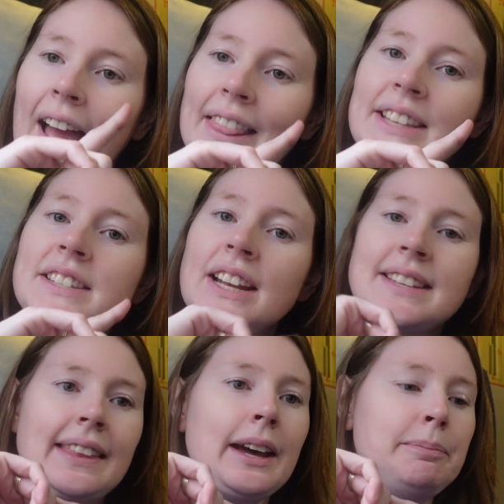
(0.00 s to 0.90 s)
let's not
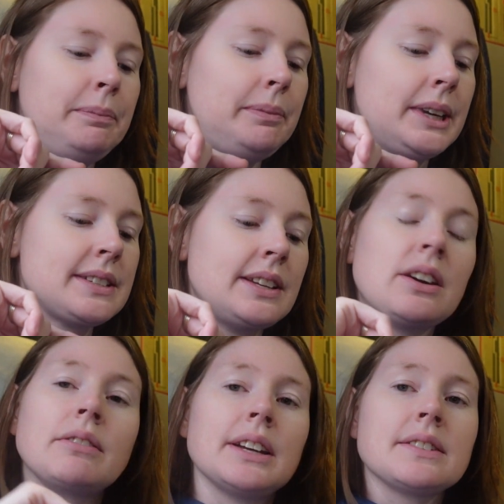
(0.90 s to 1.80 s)
say that because I
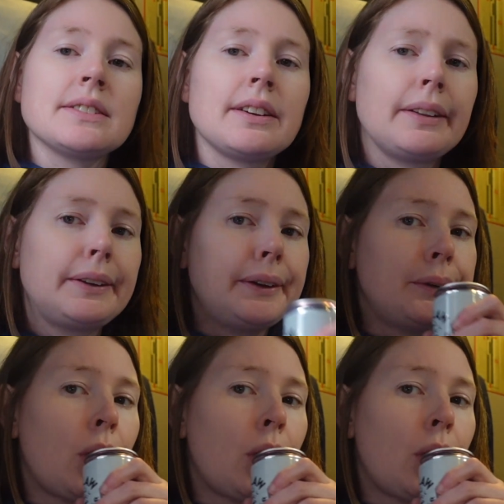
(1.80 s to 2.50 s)
don't necessarily know.